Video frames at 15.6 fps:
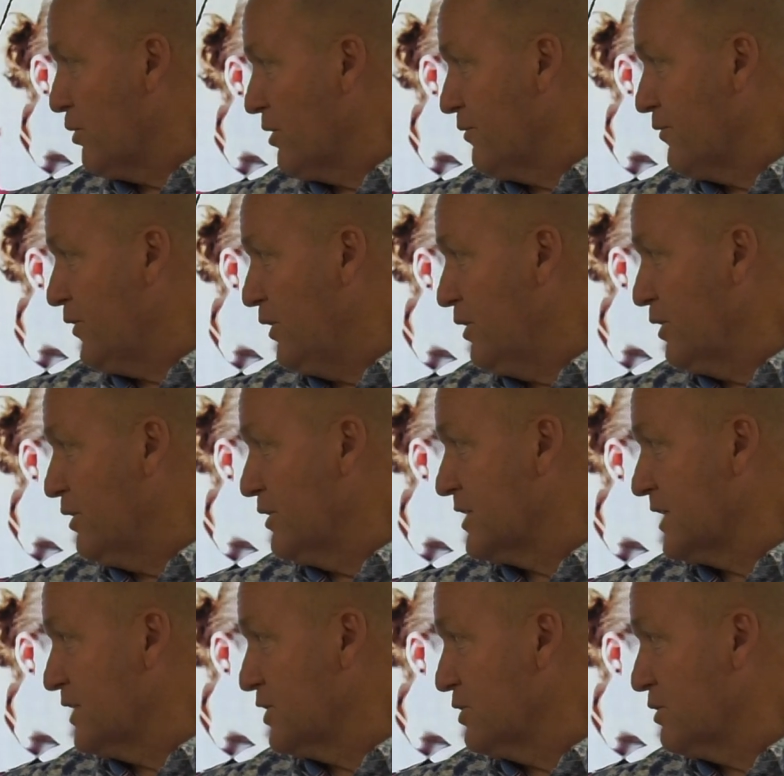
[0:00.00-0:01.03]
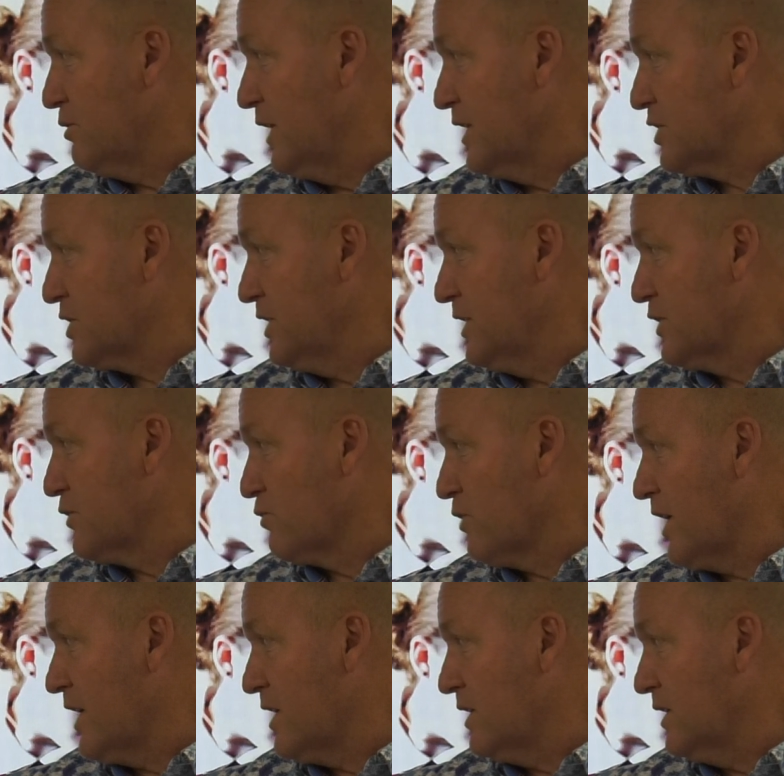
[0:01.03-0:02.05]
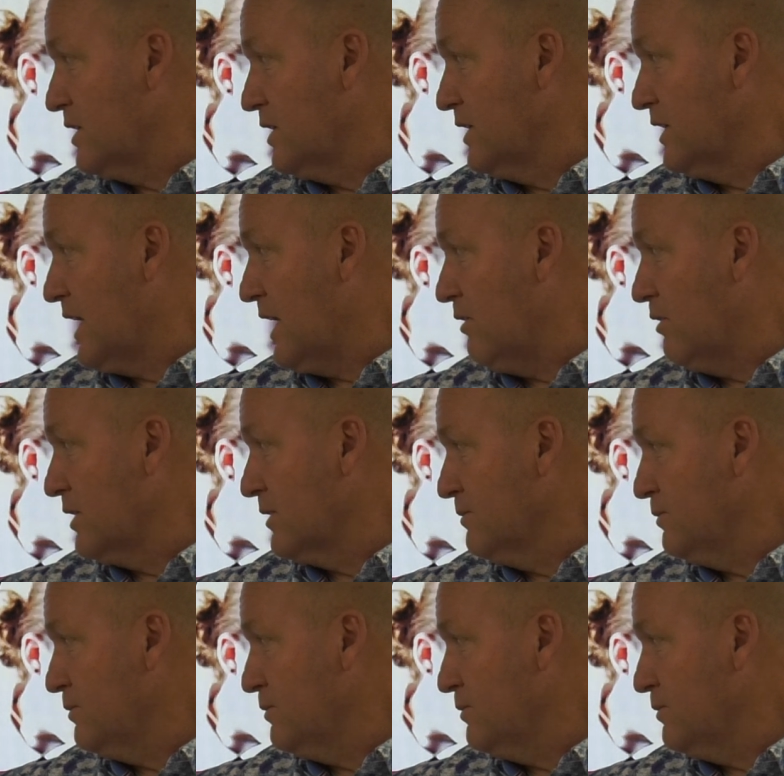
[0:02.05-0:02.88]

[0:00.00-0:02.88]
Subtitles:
Portfolio Essential Question. Let's right-click on that one